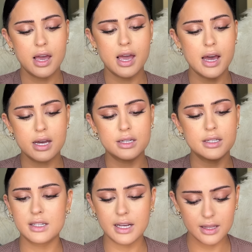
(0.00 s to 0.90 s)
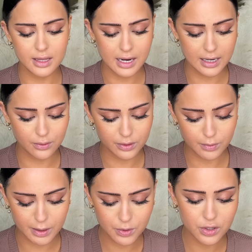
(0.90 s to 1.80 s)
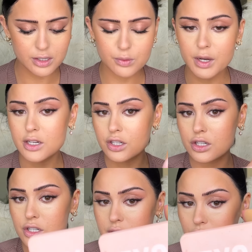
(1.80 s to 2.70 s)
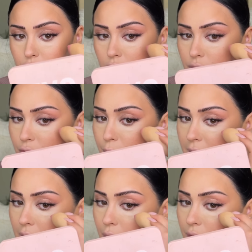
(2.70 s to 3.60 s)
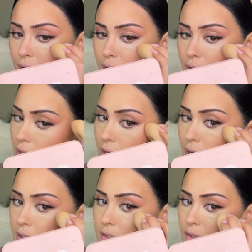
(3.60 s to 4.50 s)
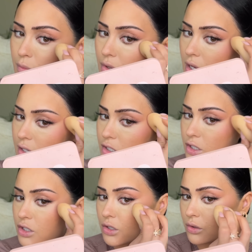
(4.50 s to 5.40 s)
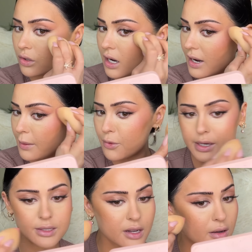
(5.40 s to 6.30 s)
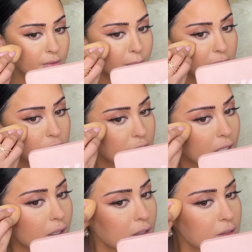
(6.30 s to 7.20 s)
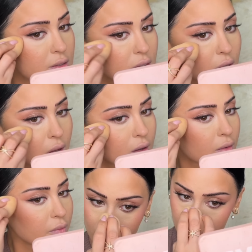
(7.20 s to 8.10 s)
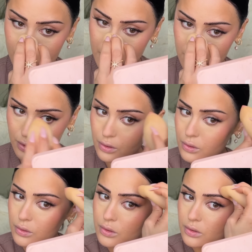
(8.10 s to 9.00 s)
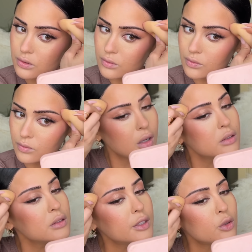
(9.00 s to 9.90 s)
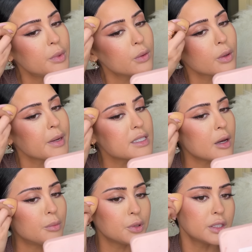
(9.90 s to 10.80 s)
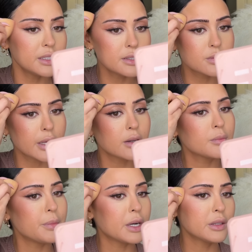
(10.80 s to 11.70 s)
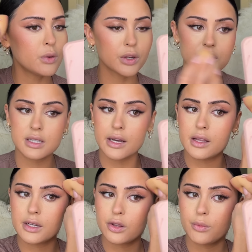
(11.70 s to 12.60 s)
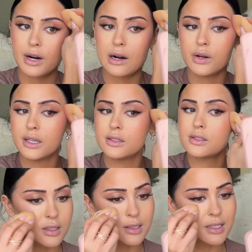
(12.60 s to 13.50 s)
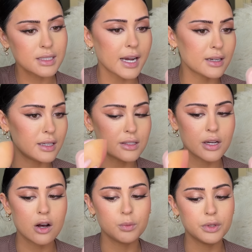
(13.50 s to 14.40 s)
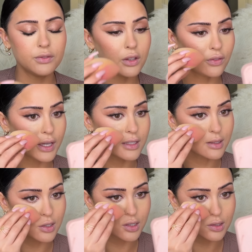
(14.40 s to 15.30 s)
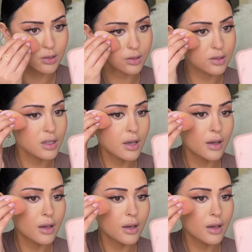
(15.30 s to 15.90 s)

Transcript: and take that with my beauty sponge and just go over the powder and add some blush to the high points of my cheeks, my nose, a little bit where my temple is, like barely where the tail end of the brow is. This is a technique to help lift the face and it just looks